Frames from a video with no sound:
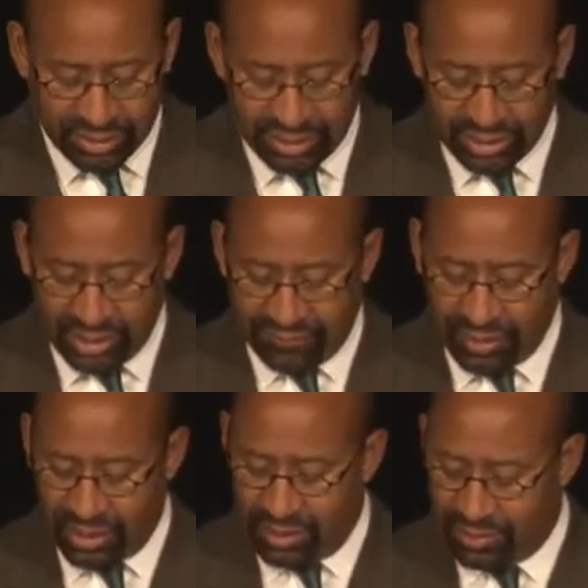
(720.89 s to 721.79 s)
to a
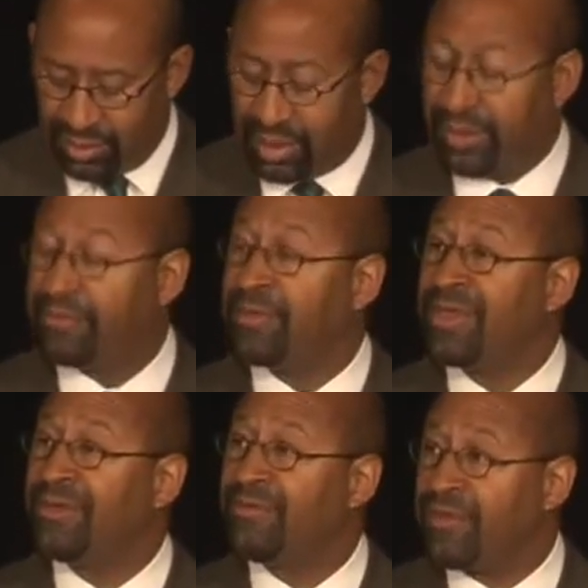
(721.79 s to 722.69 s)
significant number of
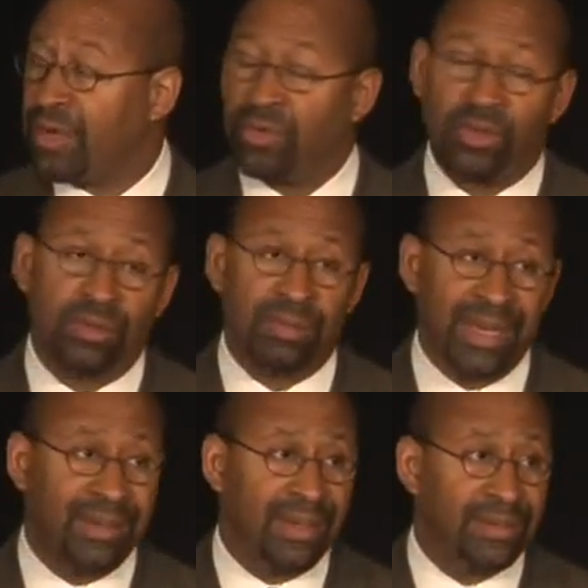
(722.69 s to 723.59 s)
federal
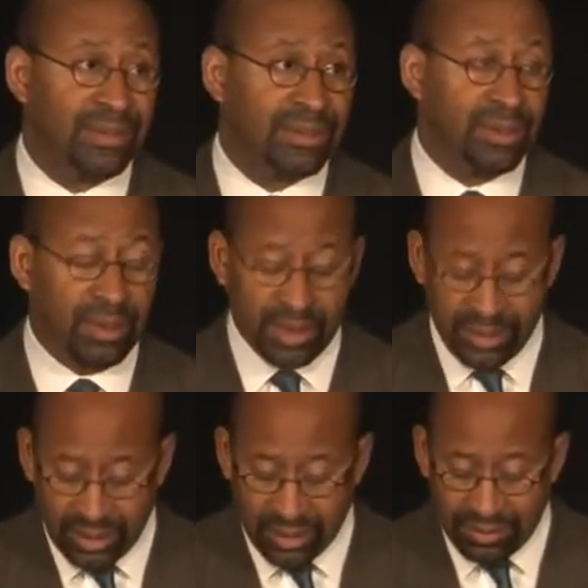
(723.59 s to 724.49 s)
mandates on a
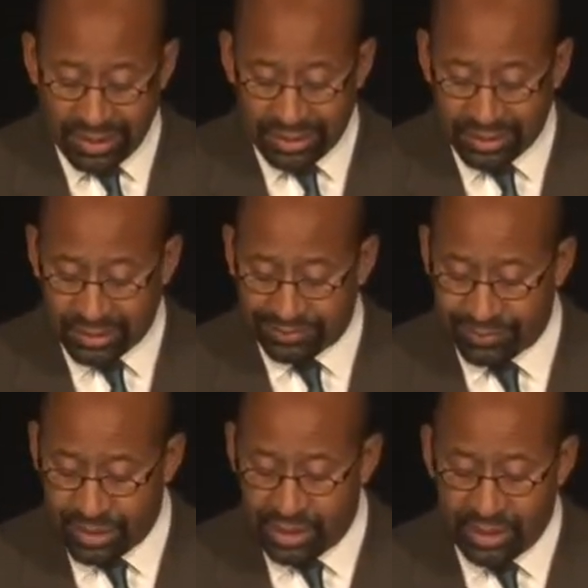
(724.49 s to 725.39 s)
daily basis.
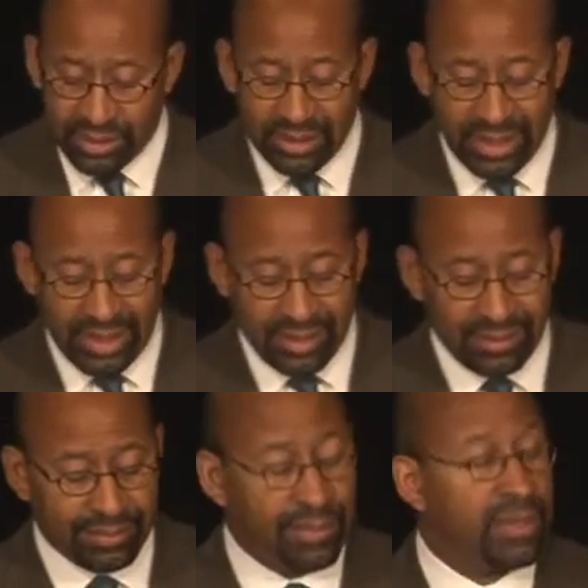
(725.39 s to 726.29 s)

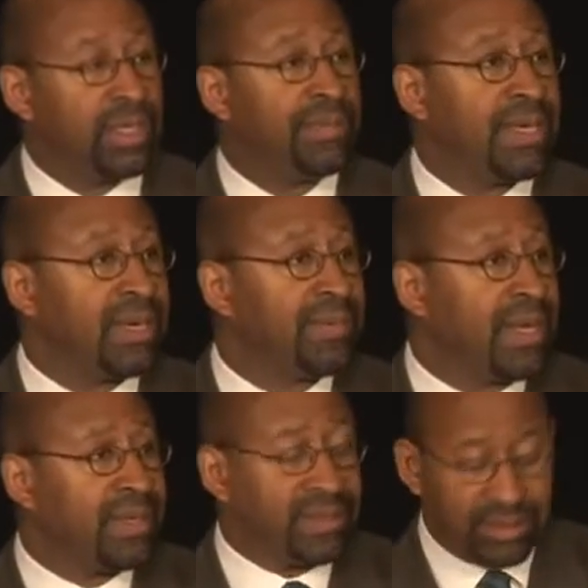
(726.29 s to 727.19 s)
Today, the EPA
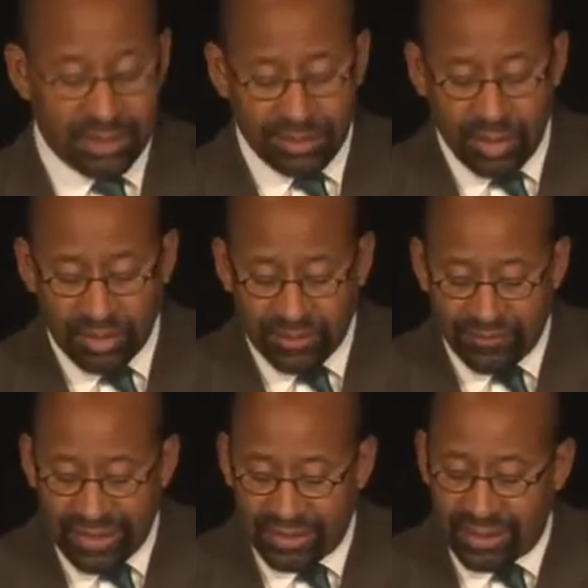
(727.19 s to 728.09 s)
policies most
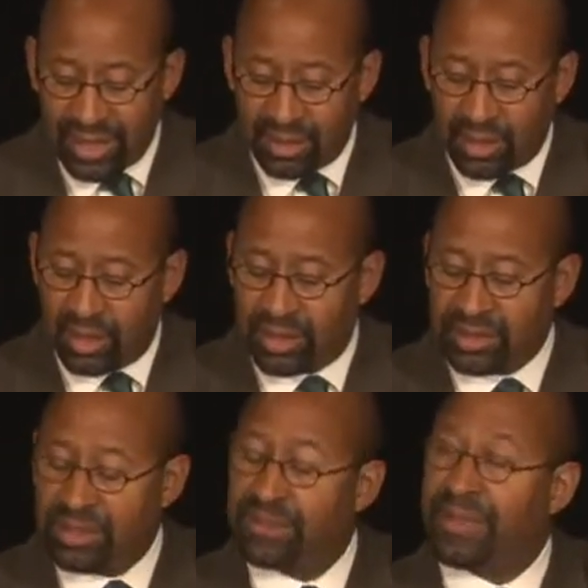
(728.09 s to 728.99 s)
affecting our
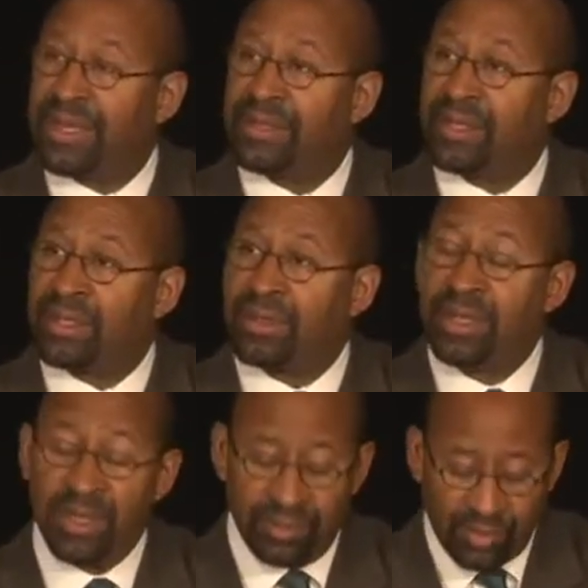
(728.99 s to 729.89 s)
costs and impacting our
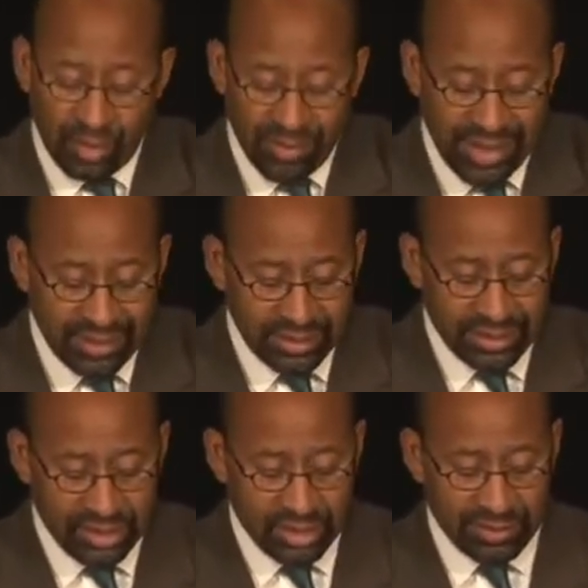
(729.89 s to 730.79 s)
programmatic
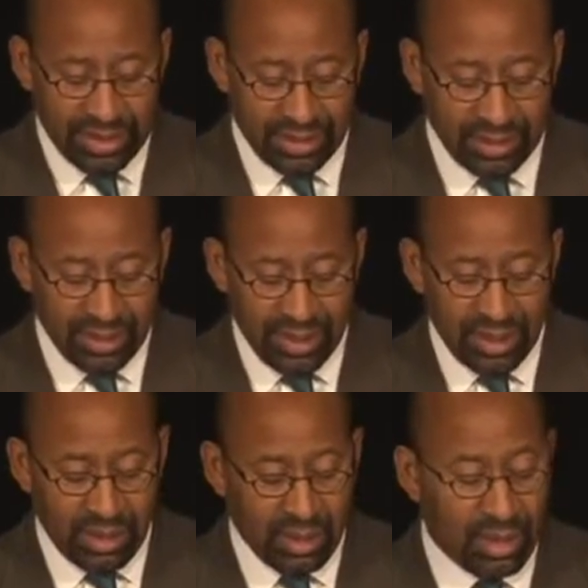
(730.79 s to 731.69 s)
decision-making
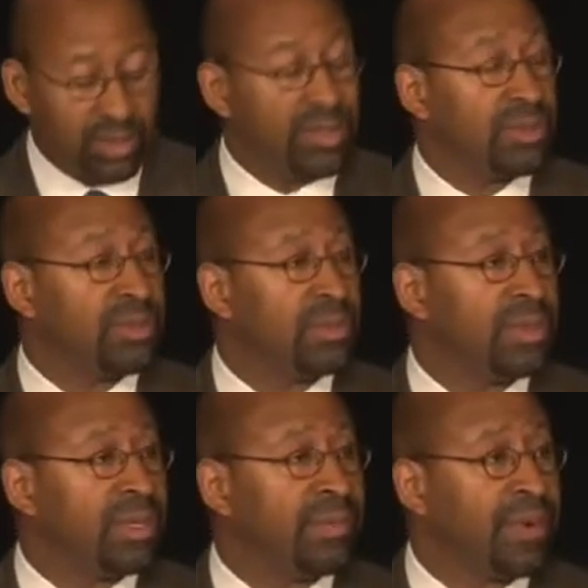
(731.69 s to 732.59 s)
also
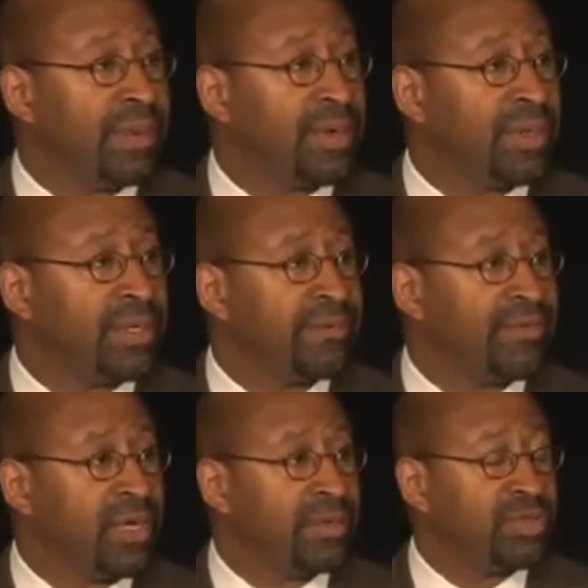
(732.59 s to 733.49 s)
primarily
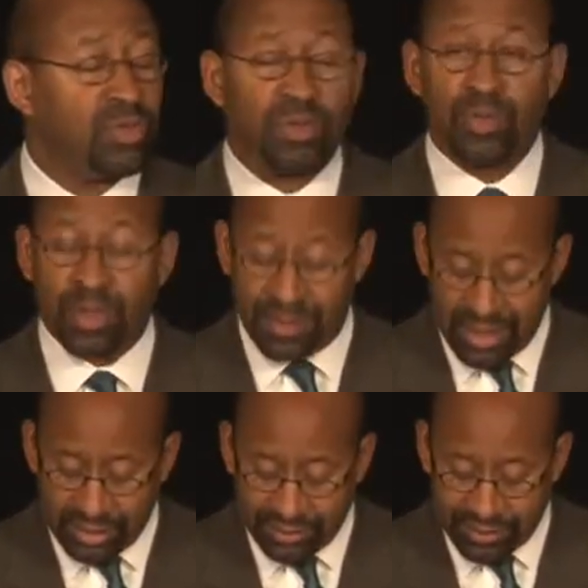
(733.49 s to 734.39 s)
involve stormwater
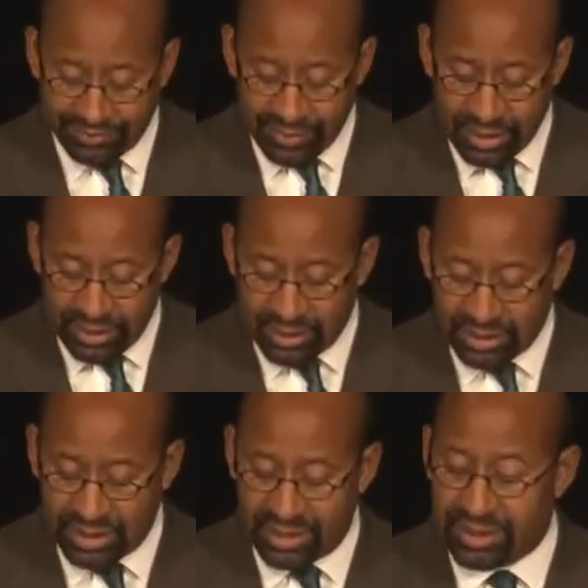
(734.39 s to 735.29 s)
management. The
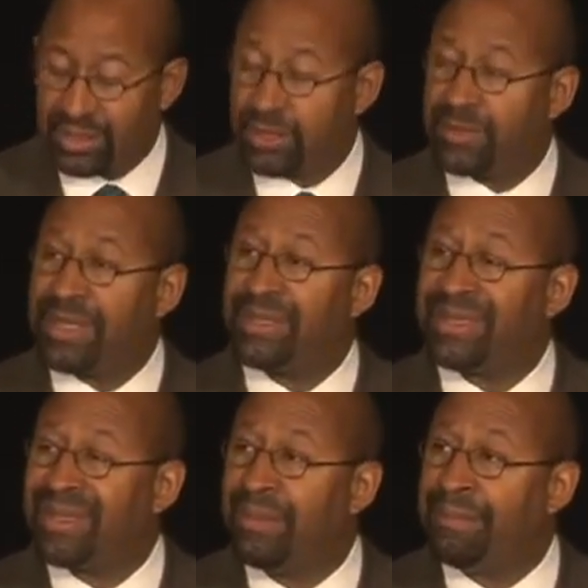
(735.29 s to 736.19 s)
city is
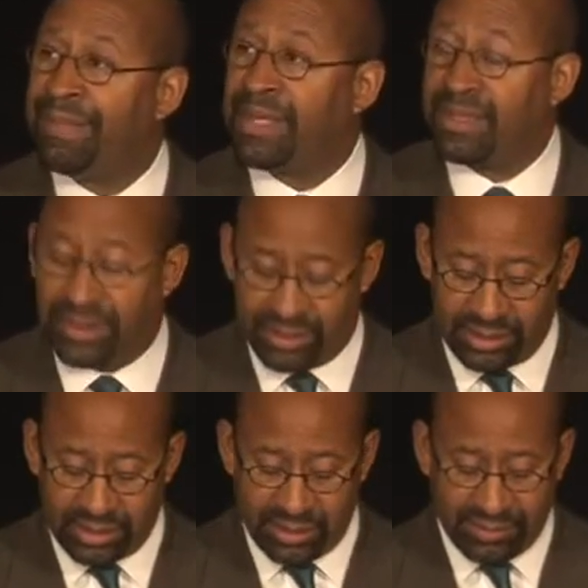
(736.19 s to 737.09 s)
expending
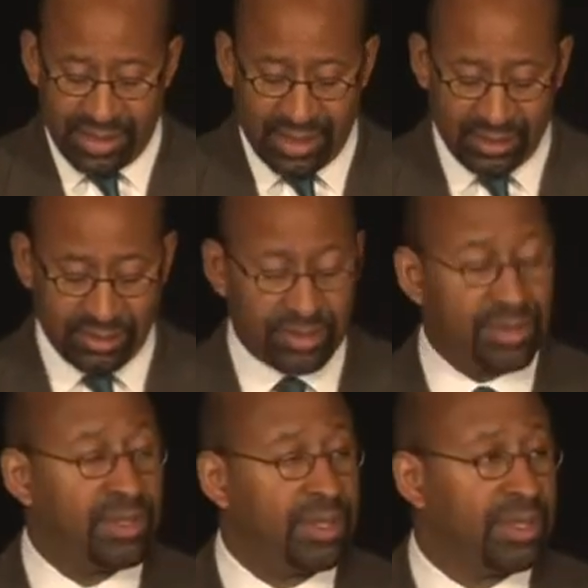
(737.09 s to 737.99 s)
billions of dollars
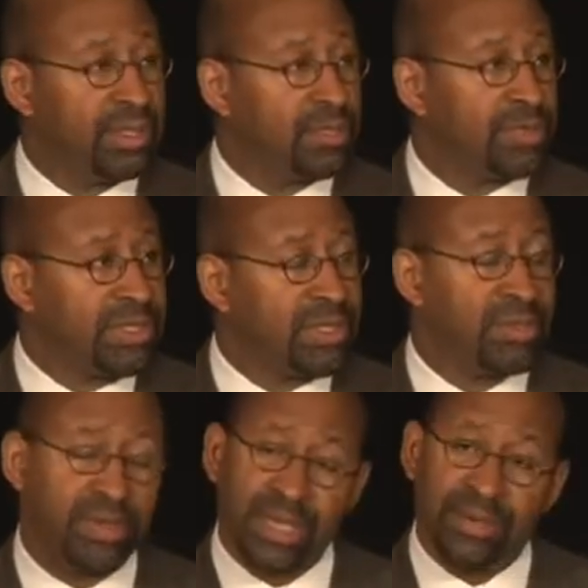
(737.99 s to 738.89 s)
in this
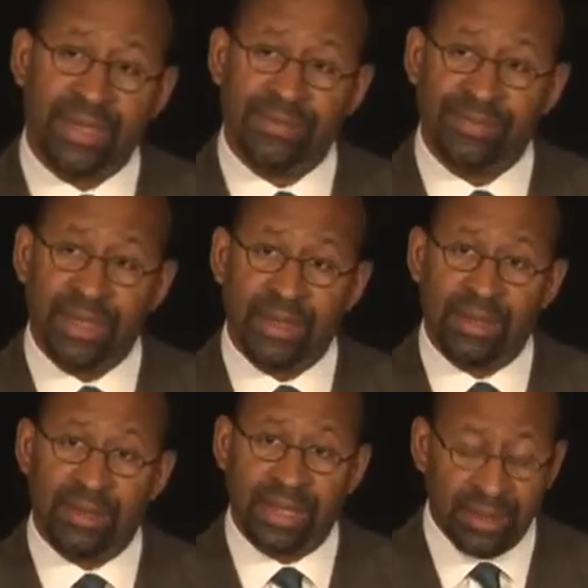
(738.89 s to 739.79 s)
particular area,
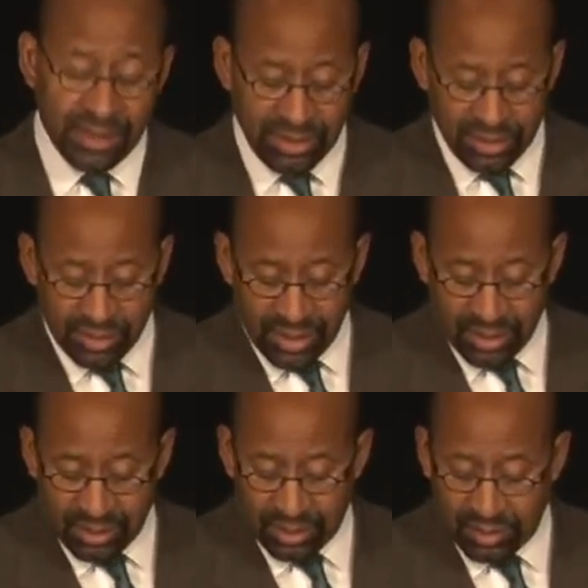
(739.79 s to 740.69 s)
and that leads to
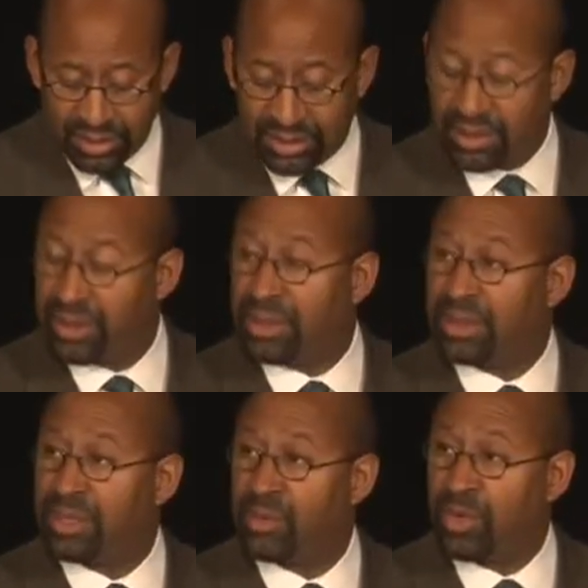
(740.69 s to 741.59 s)
our Green City
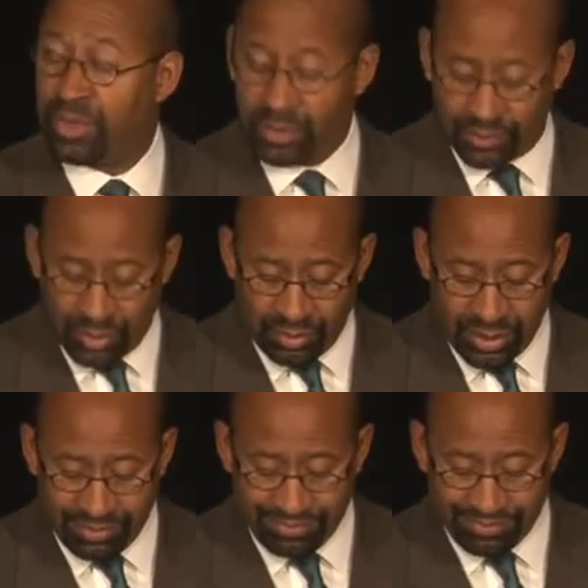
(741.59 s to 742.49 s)
Clean Waters program.